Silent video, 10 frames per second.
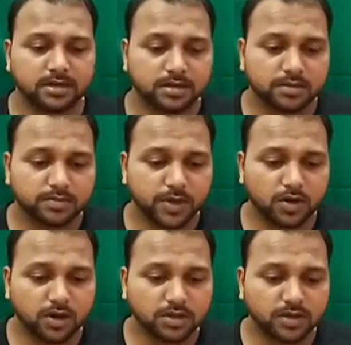
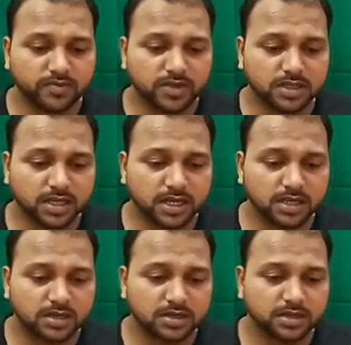because of the
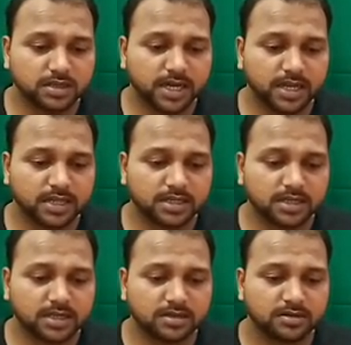sun, there is a
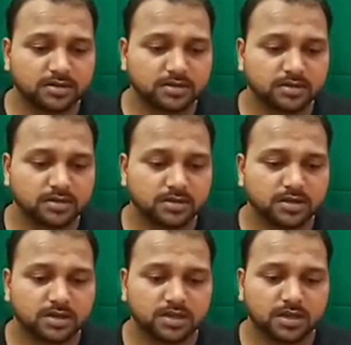
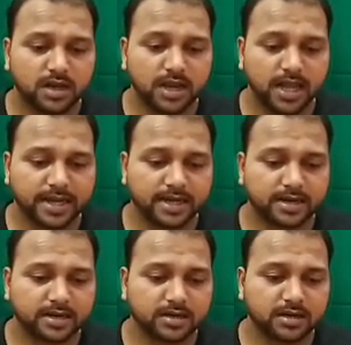light
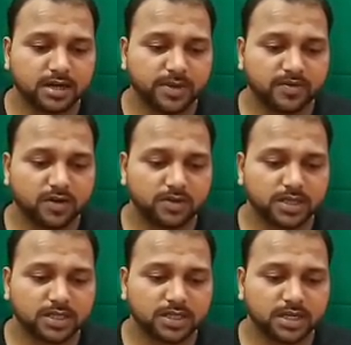coming from the
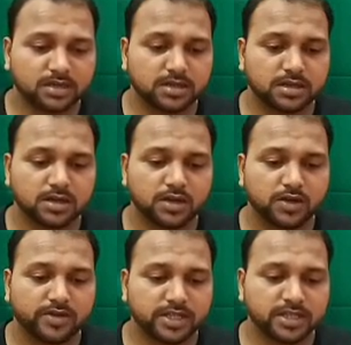sun
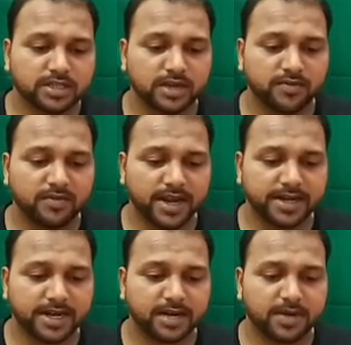which is
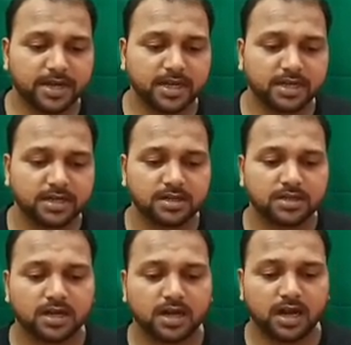reflected by
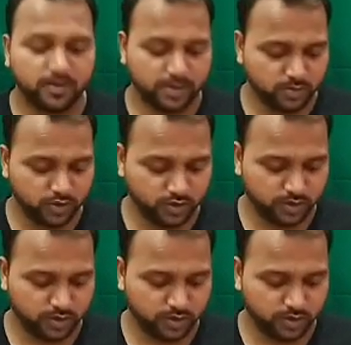our moon,